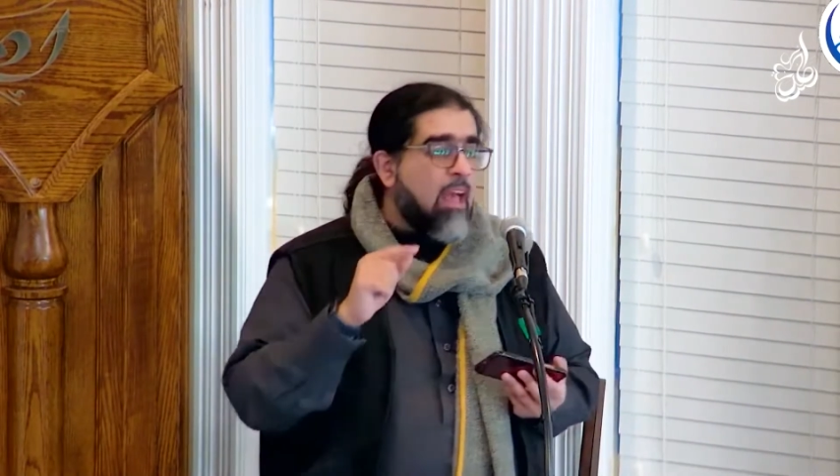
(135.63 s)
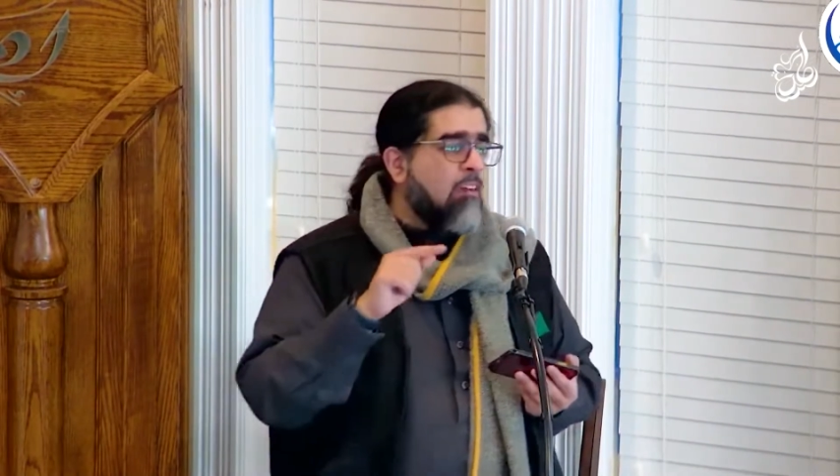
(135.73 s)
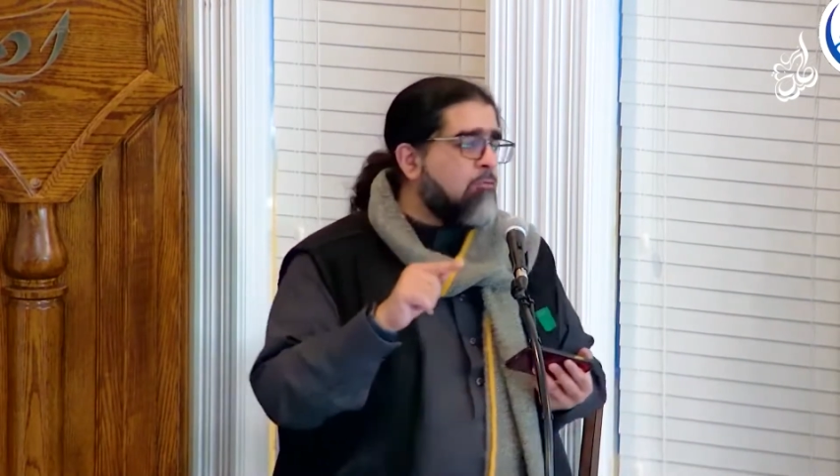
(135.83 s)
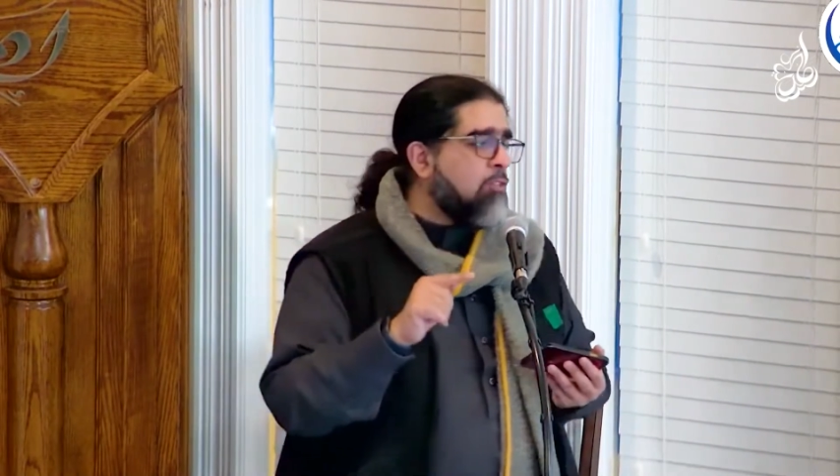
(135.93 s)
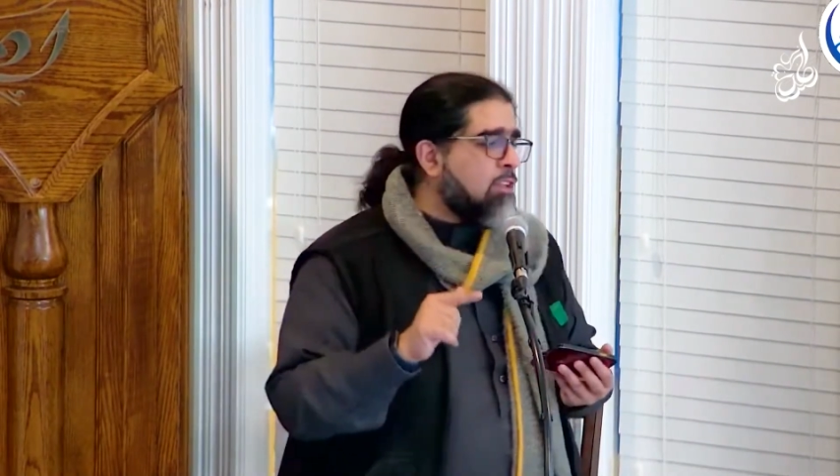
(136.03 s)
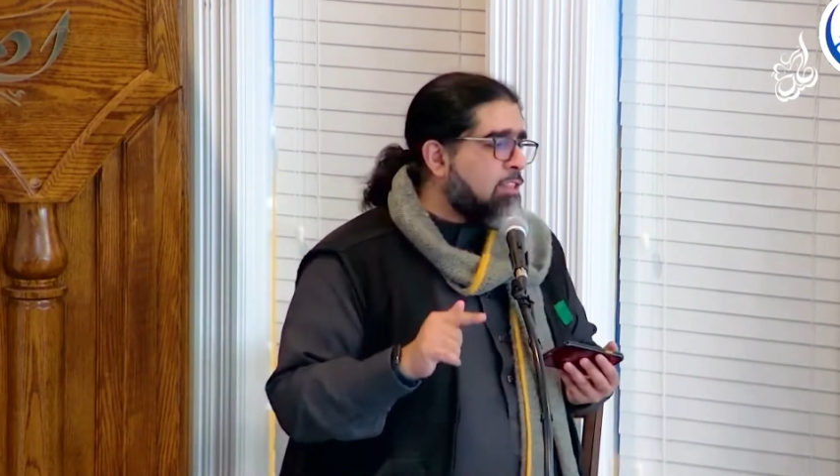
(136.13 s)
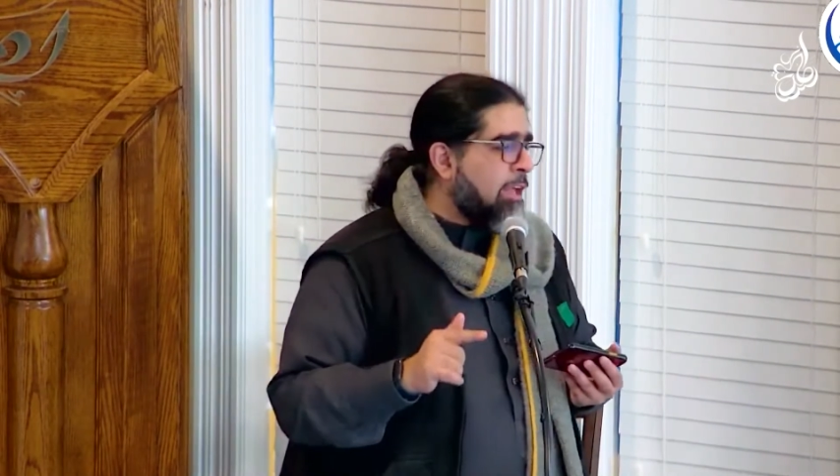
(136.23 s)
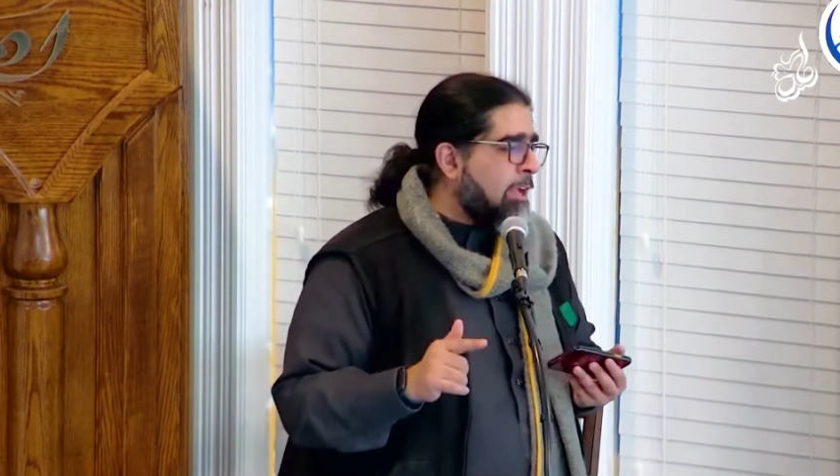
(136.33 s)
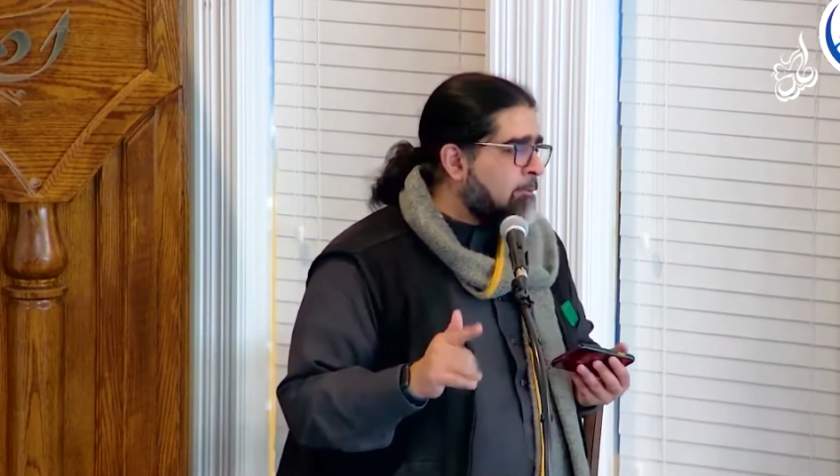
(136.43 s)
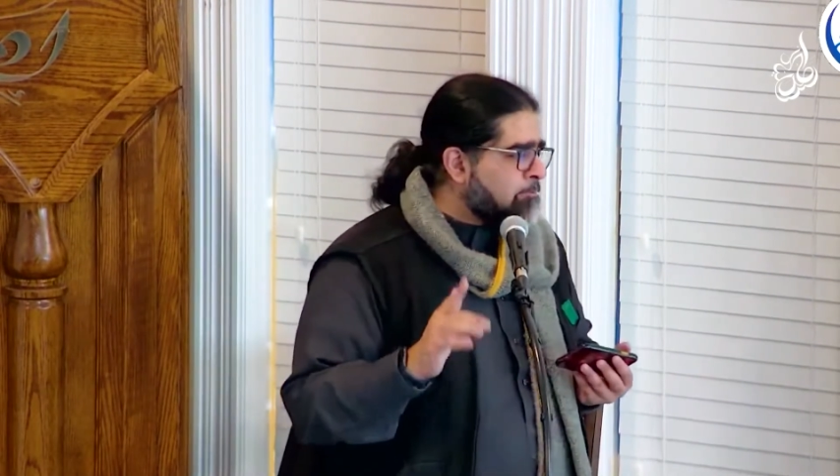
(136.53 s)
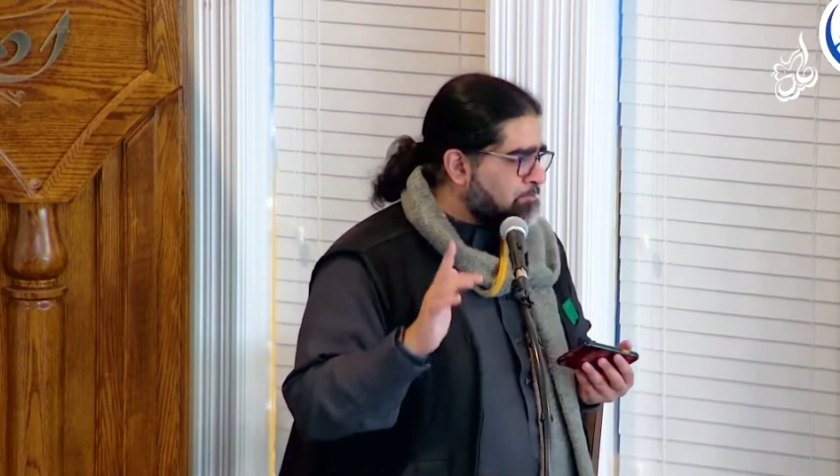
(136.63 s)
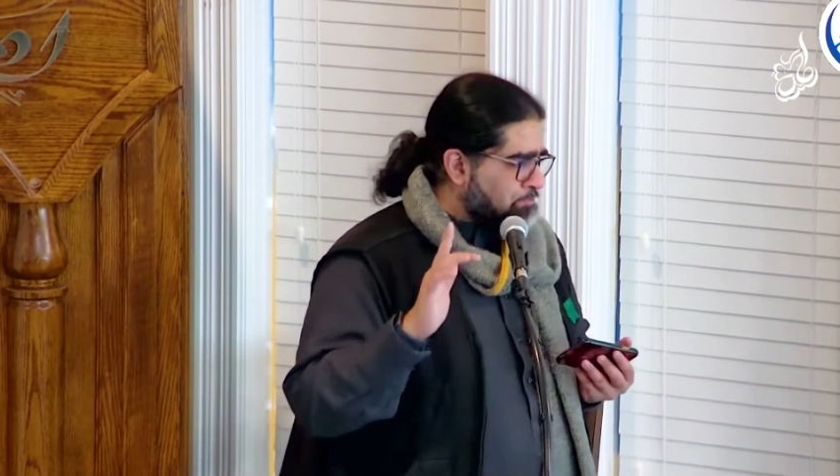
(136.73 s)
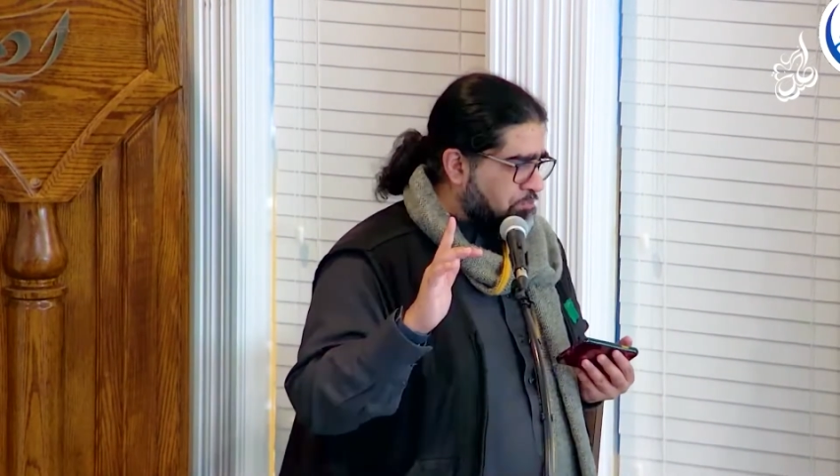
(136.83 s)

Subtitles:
everything,